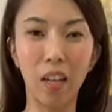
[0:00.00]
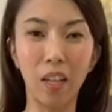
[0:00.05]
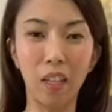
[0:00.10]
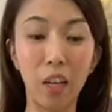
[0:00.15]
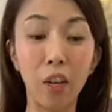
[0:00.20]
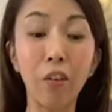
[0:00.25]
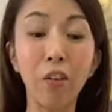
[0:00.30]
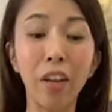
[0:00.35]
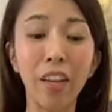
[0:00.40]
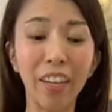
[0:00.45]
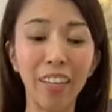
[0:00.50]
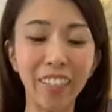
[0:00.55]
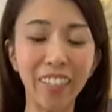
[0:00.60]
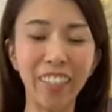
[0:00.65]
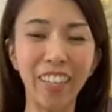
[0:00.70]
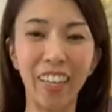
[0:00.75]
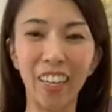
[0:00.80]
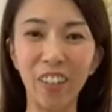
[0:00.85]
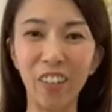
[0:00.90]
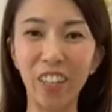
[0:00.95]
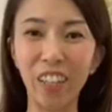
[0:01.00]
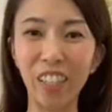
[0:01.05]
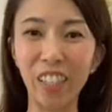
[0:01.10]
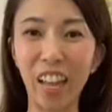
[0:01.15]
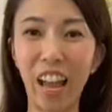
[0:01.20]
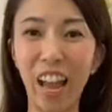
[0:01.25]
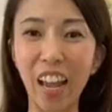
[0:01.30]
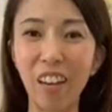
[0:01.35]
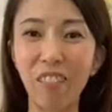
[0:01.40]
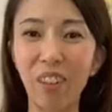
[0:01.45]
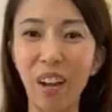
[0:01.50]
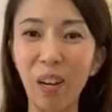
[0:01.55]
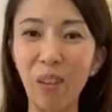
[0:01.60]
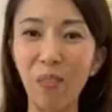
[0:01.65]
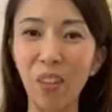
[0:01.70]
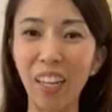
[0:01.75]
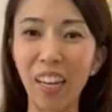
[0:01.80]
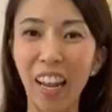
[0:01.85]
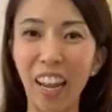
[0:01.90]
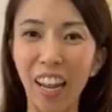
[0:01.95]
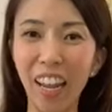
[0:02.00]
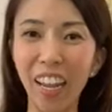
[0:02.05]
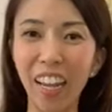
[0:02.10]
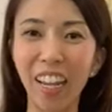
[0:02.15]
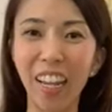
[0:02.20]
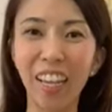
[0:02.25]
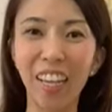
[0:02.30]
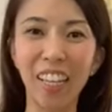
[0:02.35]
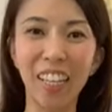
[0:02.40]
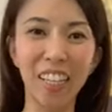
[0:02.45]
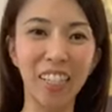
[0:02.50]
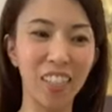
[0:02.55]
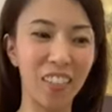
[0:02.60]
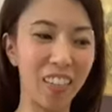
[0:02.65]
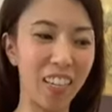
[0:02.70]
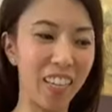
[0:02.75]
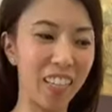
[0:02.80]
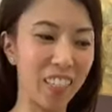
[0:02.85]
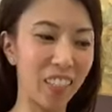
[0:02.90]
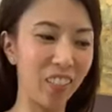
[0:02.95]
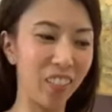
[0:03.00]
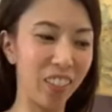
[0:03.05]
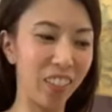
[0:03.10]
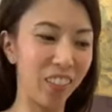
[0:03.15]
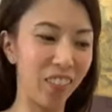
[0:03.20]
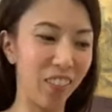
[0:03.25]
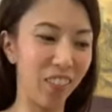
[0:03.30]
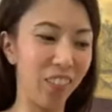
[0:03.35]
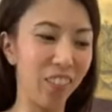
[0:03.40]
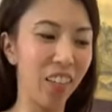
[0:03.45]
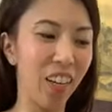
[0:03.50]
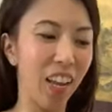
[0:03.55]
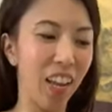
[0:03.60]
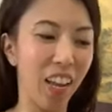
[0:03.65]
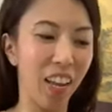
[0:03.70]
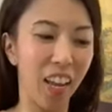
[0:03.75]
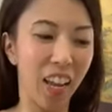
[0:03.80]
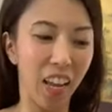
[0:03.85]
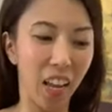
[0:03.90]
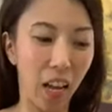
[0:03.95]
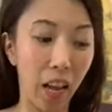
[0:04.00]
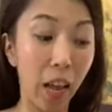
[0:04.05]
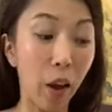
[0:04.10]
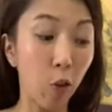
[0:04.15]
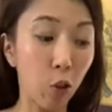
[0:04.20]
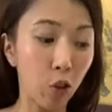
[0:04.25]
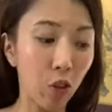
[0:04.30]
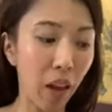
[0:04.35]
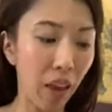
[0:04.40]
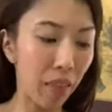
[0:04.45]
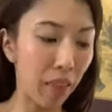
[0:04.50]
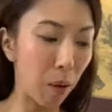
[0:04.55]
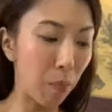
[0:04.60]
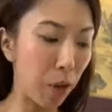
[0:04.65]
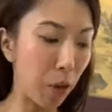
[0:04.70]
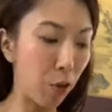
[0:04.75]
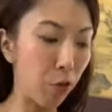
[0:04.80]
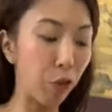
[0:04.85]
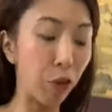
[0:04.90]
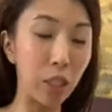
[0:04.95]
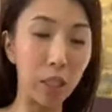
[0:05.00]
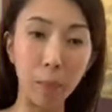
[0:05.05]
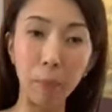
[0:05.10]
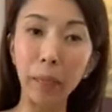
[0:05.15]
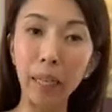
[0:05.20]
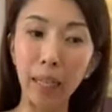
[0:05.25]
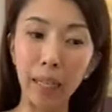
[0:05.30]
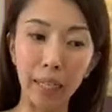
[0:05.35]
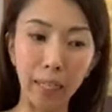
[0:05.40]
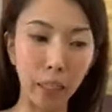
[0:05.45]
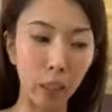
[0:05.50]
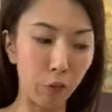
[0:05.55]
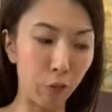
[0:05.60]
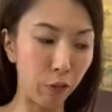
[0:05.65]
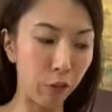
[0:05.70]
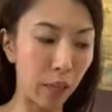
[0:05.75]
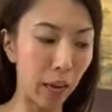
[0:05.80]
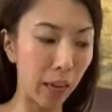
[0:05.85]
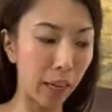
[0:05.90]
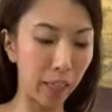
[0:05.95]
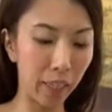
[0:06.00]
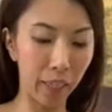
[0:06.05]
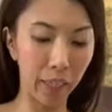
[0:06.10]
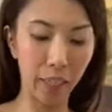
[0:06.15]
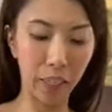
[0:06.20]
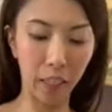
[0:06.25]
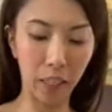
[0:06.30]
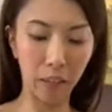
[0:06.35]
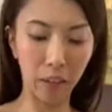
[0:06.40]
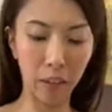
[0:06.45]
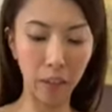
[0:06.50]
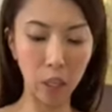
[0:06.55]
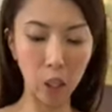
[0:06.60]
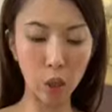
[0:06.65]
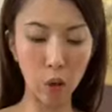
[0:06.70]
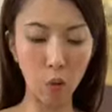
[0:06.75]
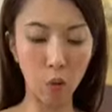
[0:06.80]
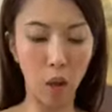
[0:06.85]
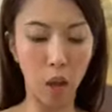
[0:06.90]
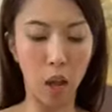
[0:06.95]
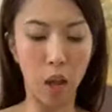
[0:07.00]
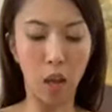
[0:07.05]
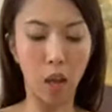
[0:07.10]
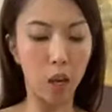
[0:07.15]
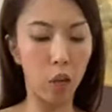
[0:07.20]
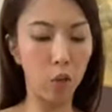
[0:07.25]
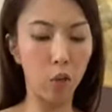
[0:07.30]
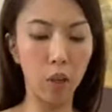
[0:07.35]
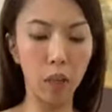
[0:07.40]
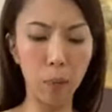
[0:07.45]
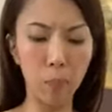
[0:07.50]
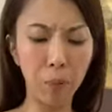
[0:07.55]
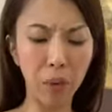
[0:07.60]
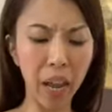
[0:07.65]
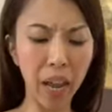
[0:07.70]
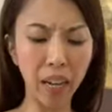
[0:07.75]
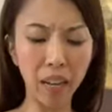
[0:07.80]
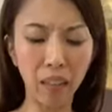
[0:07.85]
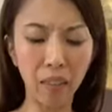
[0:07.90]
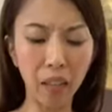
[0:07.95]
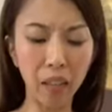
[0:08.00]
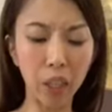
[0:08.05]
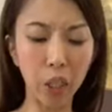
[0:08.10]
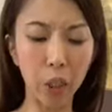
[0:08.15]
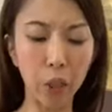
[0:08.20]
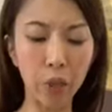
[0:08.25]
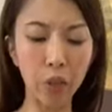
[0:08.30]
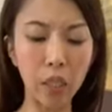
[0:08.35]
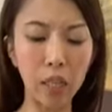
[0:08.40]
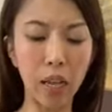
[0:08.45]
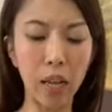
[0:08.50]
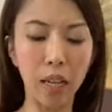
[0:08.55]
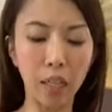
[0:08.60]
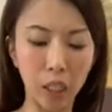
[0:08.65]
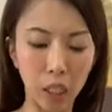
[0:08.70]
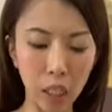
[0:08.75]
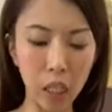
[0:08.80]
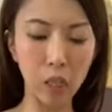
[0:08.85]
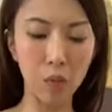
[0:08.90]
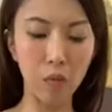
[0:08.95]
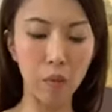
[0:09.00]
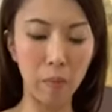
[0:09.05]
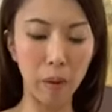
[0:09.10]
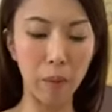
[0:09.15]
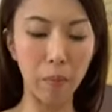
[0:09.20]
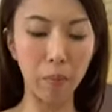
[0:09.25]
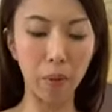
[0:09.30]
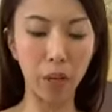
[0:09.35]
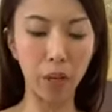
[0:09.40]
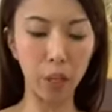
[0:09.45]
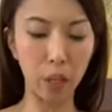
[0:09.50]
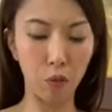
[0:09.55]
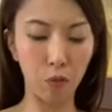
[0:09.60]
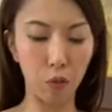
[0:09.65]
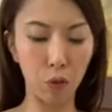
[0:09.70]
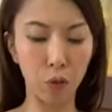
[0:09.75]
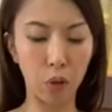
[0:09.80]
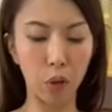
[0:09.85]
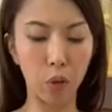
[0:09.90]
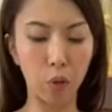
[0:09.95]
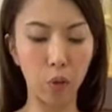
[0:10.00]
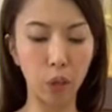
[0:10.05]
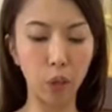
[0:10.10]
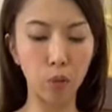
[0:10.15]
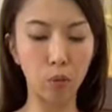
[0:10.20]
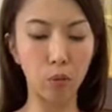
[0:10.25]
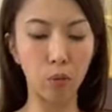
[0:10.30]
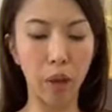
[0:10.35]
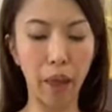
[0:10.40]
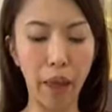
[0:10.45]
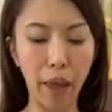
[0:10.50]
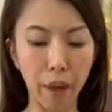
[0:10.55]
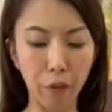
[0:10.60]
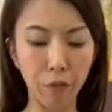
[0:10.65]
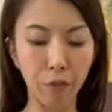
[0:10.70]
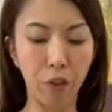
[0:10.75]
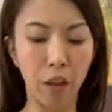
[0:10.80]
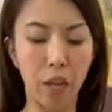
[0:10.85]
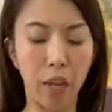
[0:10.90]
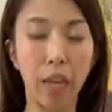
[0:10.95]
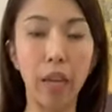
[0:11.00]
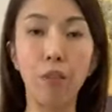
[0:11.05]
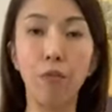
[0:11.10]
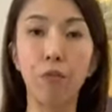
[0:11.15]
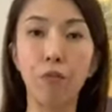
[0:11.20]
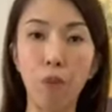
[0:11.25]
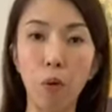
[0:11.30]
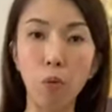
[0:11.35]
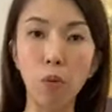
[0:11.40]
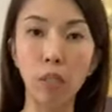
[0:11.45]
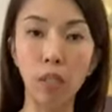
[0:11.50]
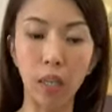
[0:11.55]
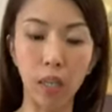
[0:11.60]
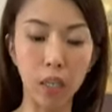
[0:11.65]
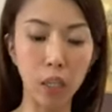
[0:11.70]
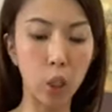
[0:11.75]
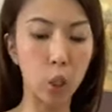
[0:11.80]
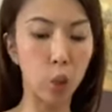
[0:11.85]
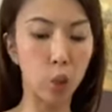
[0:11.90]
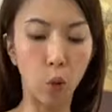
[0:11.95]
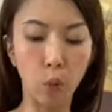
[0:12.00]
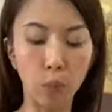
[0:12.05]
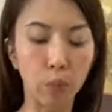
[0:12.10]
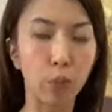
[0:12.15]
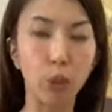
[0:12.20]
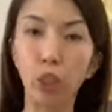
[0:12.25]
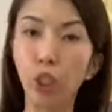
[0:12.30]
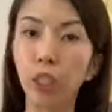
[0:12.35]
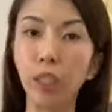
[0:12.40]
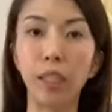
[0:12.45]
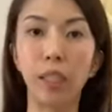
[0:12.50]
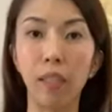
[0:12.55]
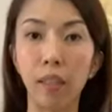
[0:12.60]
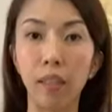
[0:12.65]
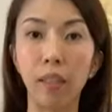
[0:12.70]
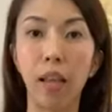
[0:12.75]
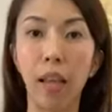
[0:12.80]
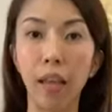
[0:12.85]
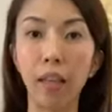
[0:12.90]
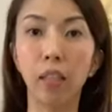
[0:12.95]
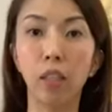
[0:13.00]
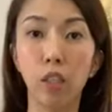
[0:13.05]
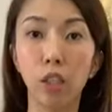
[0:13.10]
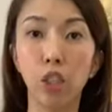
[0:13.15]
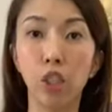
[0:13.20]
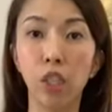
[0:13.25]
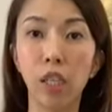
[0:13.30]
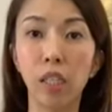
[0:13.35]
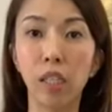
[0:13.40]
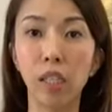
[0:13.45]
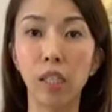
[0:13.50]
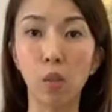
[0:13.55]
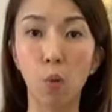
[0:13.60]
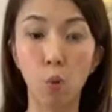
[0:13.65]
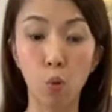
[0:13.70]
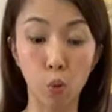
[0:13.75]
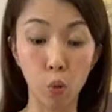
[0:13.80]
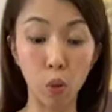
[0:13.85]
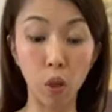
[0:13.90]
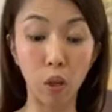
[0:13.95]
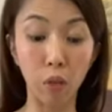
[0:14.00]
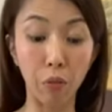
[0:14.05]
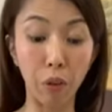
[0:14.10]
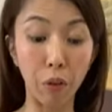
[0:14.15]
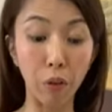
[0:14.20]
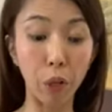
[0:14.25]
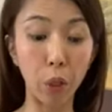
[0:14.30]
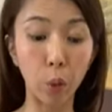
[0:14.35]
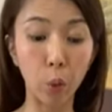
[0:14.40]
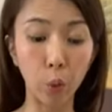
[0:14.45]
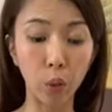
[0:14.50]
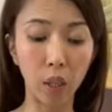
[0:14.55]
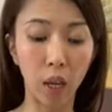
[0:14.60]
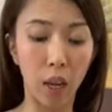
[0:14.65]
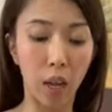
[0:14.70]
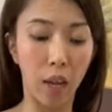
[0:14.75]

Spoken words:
ingredient, you know, it's high in vitamin A, so it's good to also add them in for some color if you like. Right, so you know, you can put anything in the gyoza. Just remember, if you are going to have it frozen, don't put cheese in there, because cheese is also a very good